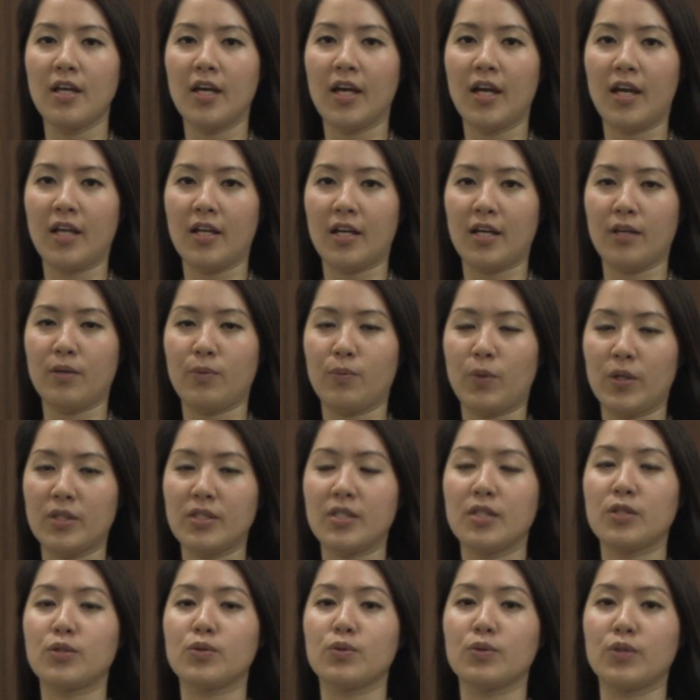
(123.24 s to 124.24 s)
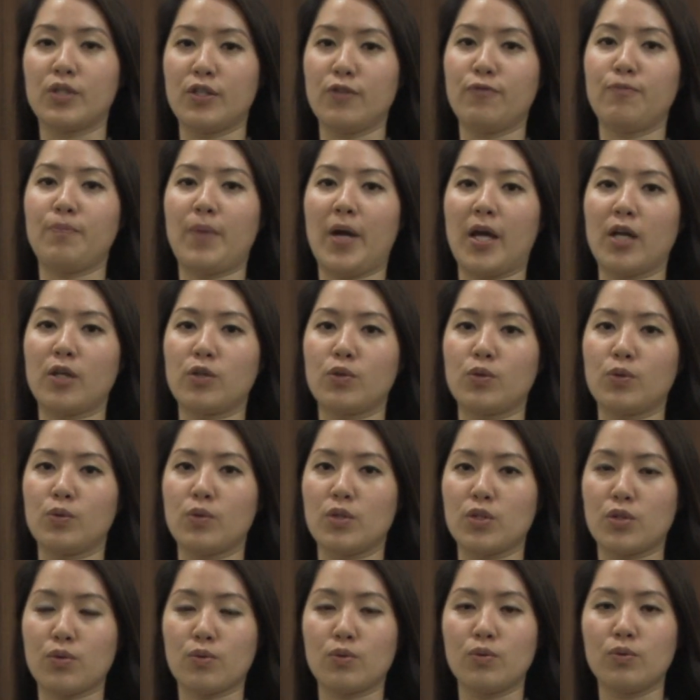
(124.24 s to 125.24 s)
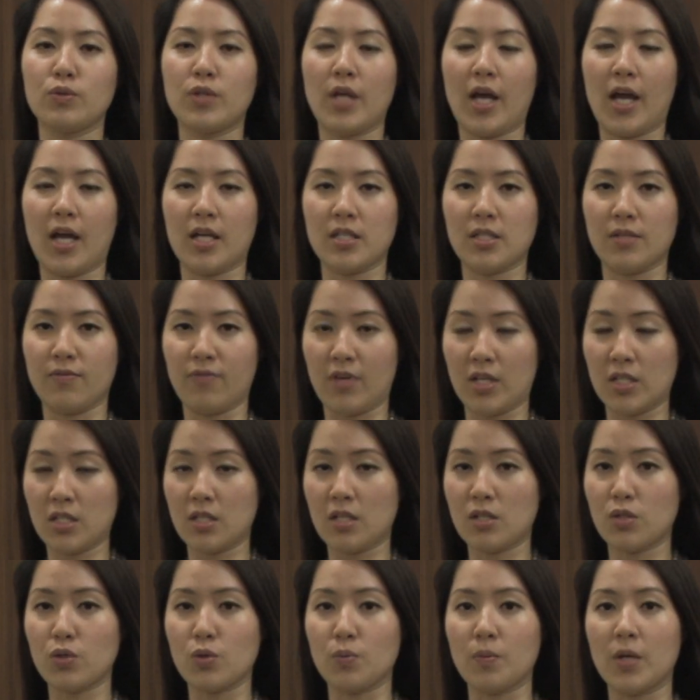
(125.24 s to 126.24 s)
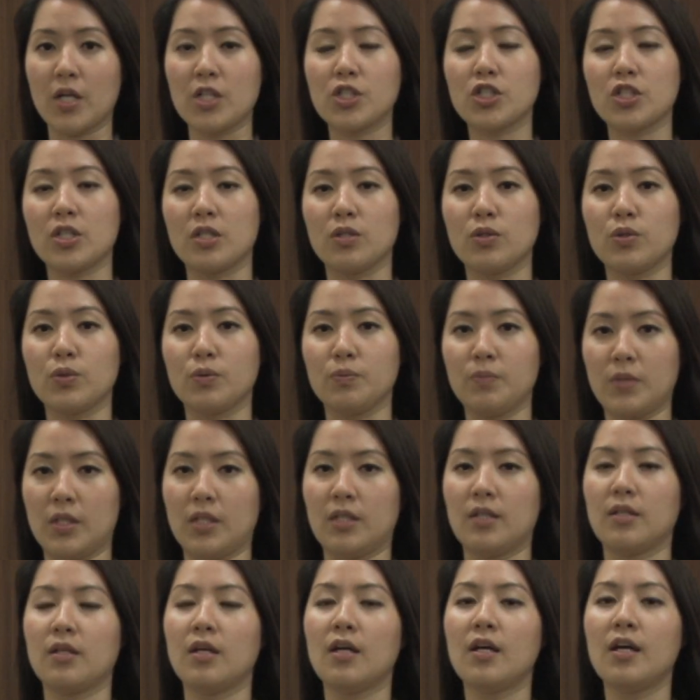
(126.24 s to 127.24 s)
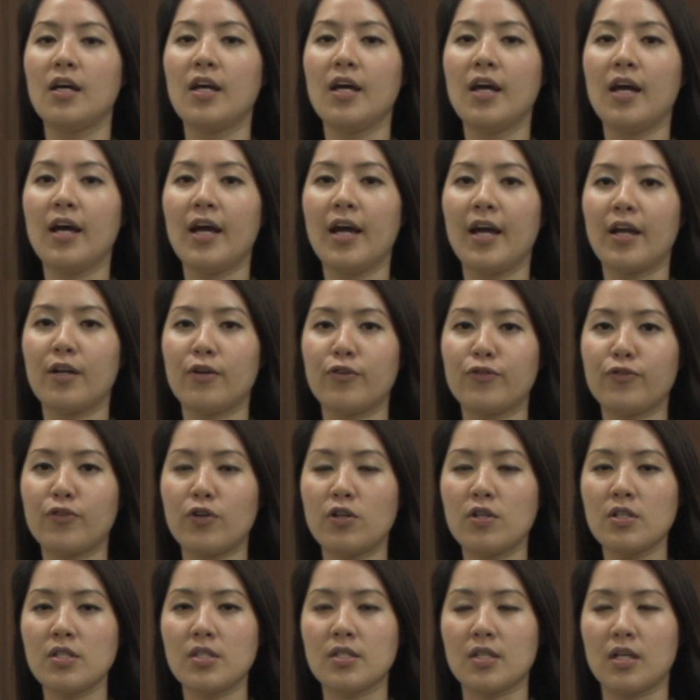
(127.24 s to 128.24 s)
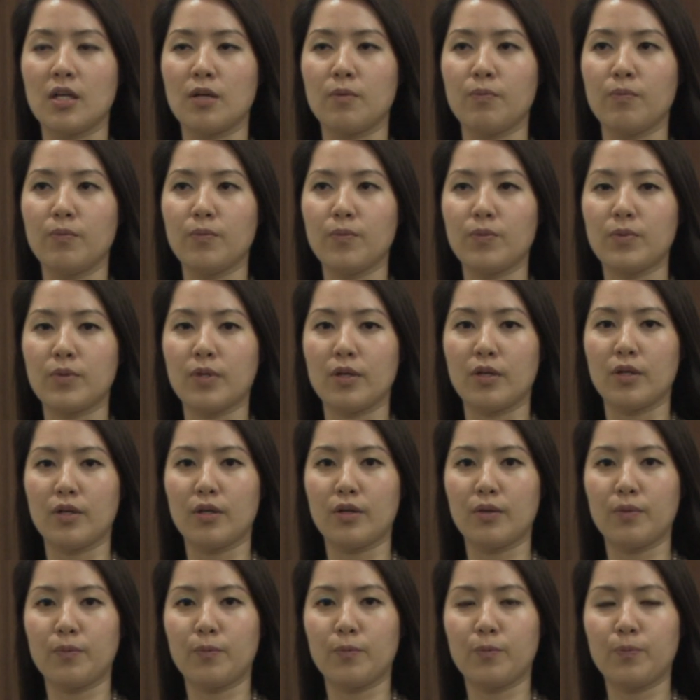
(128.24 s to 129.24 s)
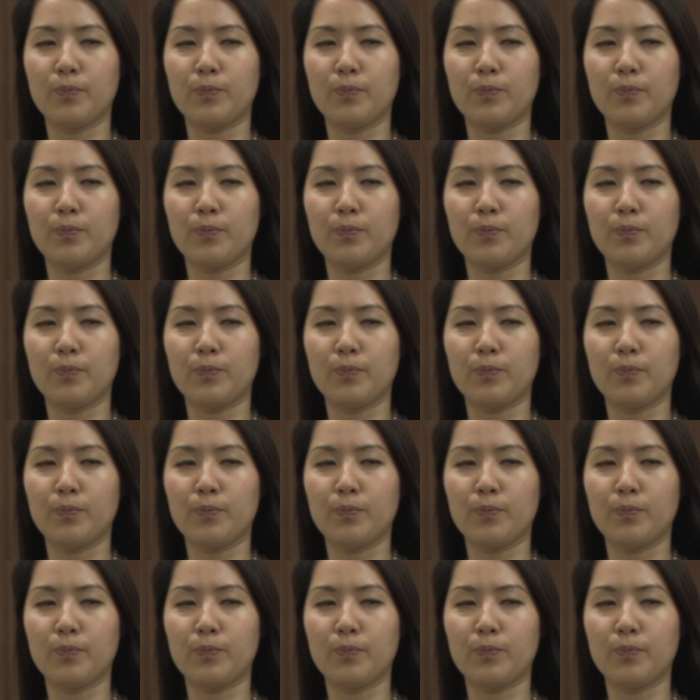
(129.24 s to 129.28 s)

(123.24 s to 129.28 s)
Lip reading: and I wanted to give back to a school that has invested so much into me. And of course, the